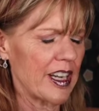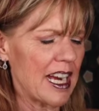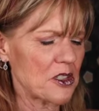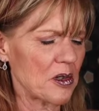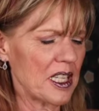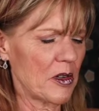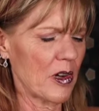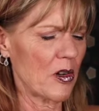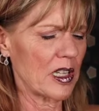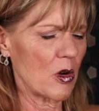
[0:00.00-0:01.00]
naturally
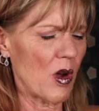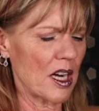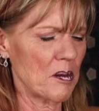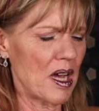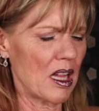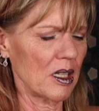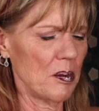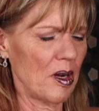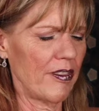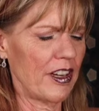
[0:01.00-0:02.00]
grown in Guatemala,
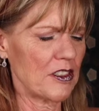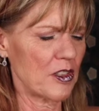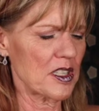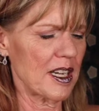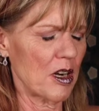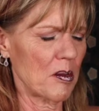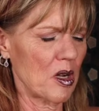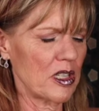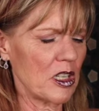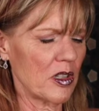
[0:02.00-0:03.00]
perfect for
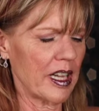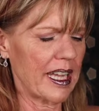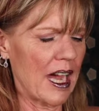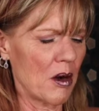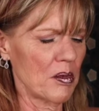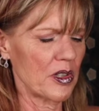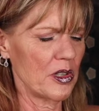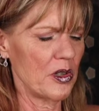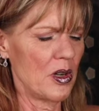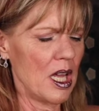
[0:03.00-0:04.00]
ceremonial cacao
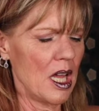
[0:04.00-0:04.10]
brew,